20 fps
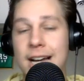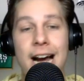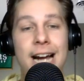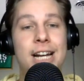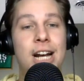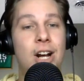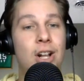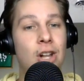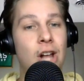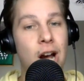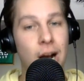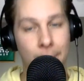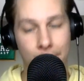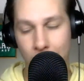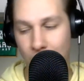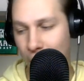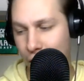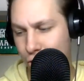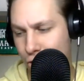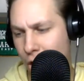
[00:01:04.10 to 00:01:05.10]
9 o'clock
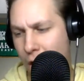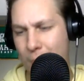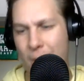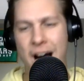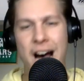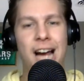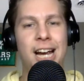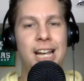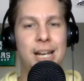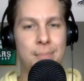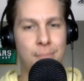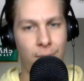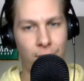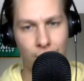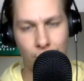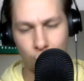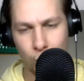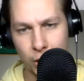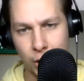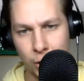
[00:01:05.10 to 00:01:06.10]
puck drop. I am
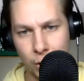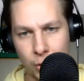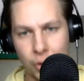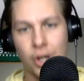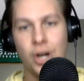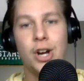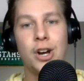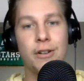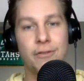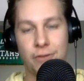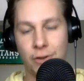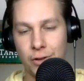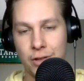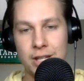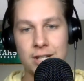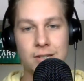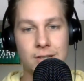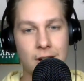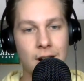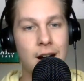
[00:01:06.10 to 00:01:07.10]
thrilled for
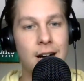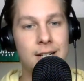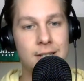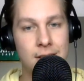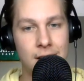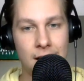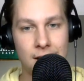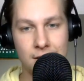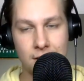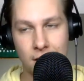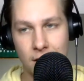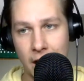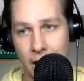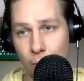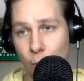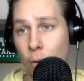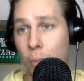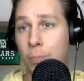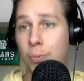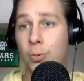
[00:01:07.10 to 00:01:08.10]
this contest tonight.
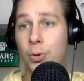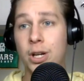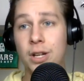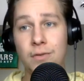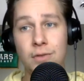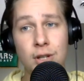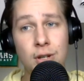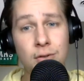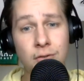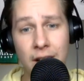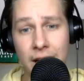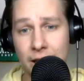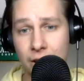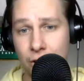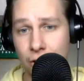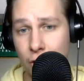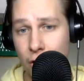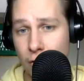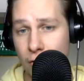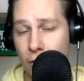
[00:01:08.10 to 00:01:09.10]
We'll preview
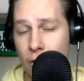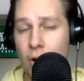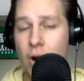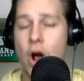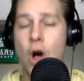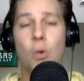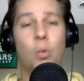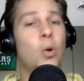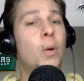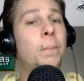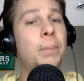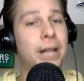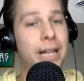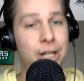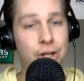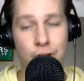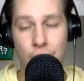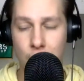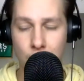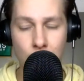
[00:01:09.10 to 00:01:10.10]
Vancouver. We'll
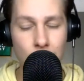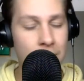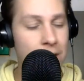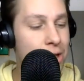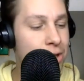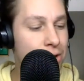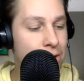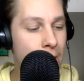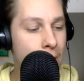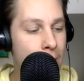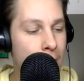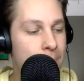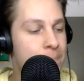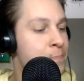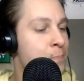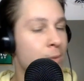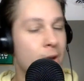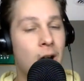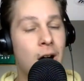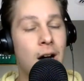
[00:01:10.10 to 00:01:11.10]
play Shooting Star
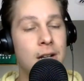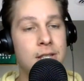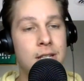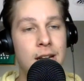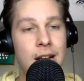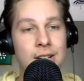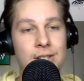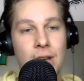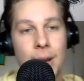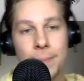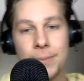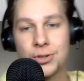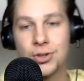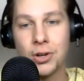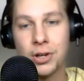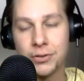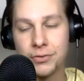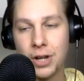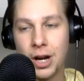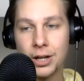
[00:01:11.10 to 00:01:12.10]
on today's
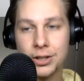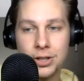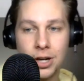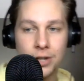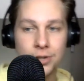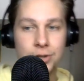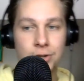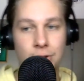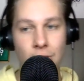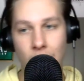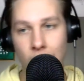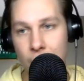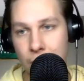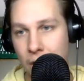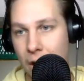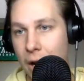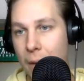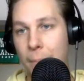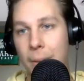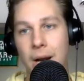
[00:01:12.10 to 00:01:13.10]
episode of Locked On
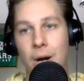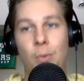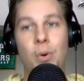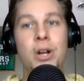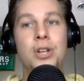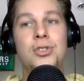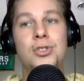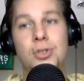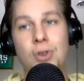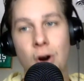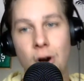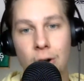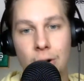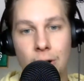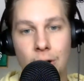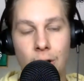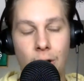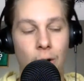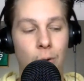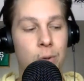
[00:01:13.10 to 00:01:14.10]
Stars. But I want to
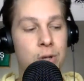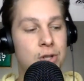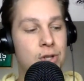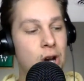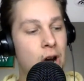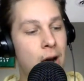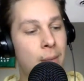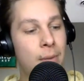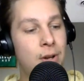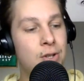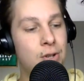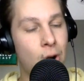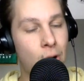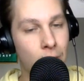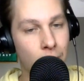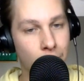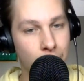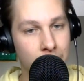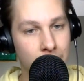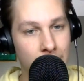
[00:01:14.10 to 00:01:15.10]
start with Thomas
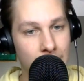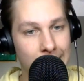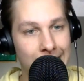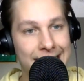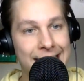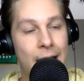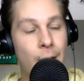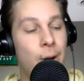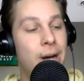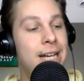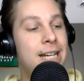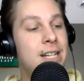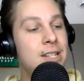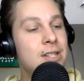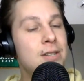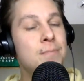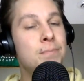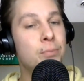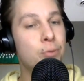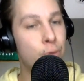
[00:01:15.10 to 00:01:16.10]
Harley and how
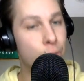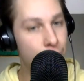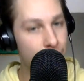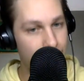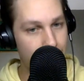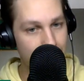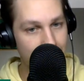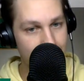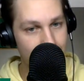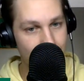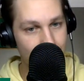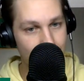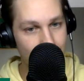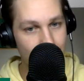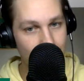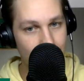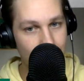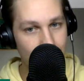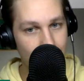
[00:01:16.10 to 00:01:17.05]
his improvements